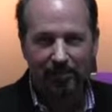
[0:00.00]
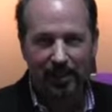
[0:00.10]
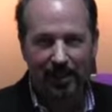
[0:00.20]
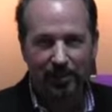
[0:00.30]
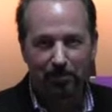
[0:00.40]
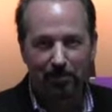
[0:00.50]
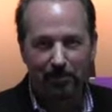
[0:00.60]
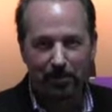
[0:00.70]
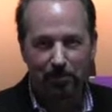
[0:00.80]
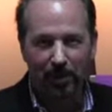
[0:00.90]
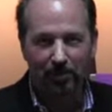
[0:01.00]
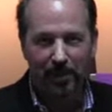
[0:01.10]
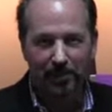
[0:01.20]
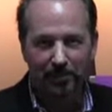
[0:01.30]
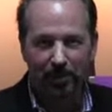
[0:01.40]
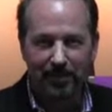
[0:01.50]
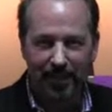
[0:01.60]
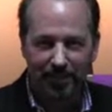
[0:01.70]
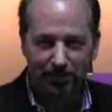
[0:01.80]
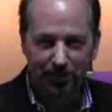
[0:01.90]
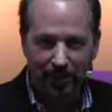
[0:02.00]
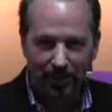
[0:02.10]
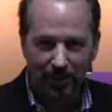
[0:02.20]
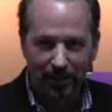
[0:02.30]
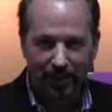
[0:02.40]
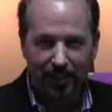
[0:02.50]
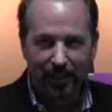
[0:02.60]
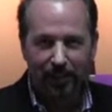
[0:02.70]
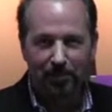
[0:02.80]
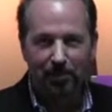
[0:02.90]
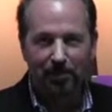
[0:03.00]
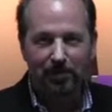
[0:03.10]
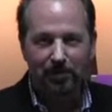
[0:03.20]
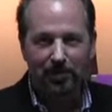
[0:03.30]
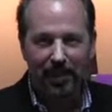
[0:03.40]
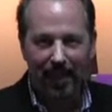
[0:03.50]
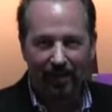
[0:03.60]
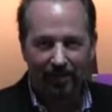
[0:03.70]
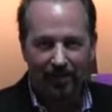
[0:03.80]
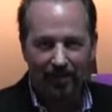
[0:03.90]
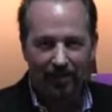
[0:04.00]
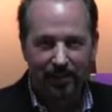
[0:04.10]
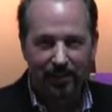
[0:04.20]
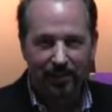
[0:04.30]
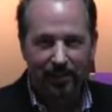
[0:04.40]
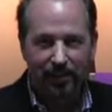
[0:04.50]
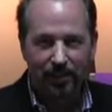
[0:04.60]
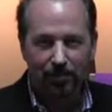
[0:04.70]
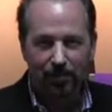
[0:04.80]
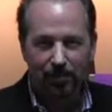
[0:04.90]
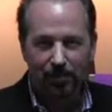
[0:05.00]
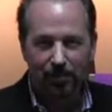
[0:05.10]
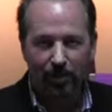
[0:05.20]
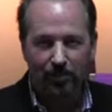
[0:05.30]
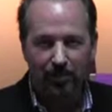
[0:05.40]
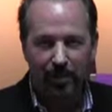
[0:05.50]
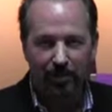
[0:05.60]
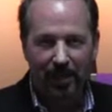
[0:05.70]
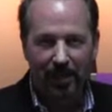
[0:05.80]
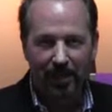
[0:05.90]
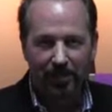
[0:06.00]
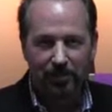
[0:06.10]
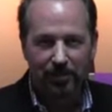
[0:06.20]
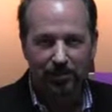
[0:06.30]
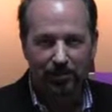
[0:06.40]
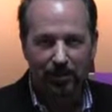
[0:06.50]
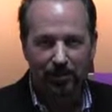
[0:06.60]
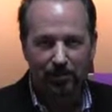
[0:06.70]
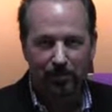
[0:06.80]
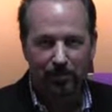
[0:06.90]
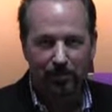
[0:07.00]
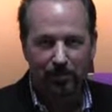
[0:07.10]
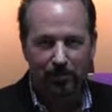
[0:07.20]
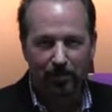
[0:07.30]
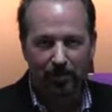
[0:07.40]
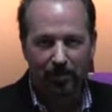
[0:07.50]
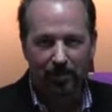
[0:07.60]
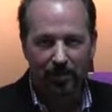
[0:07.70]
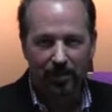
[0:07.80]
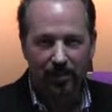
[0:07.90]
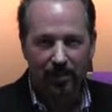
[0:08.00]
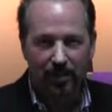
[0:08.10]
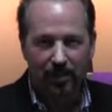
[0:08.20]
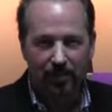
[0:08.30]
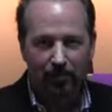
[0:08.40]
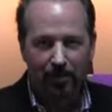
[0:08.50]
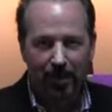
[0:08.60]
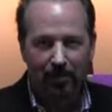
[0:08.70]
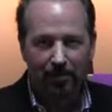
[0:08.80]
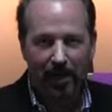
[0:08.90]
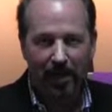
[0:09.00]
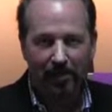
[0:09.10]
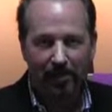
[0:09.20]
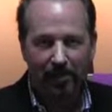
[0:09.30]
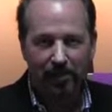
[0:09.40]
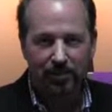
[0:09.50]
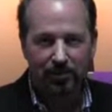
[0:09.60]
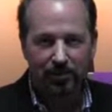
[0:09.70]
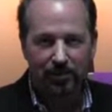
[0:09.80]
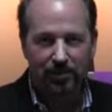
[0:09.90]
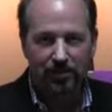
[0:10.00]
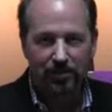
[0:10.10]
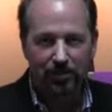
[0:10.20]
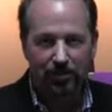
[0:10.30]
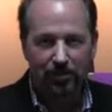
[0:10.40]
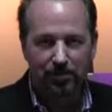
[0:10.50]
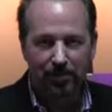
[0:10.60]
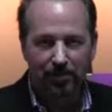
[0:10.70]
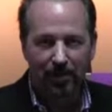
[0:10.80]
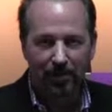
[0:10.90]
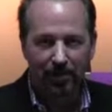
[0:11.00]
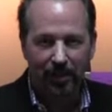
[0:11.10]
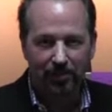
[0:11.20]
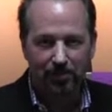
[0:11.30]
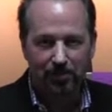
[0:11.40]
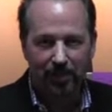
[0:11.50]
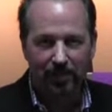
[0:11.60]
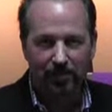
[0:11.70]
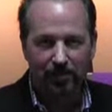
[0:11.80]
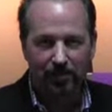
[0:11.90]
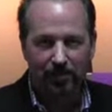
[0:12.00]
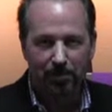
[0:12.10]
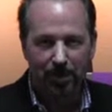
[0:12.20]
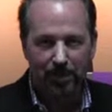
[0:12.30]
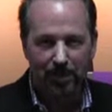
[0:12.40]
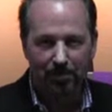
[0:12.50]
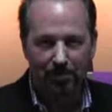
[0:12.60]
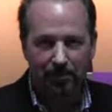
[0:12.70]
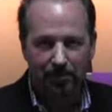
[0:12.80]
that back. You probably do want it because it probably tastes really good. You probably shouldn't have it. So the more close to coming out of nature it is, the better the food's going to be for you. With that in mind, there are some foods and some groups that are better than others because of your blood type.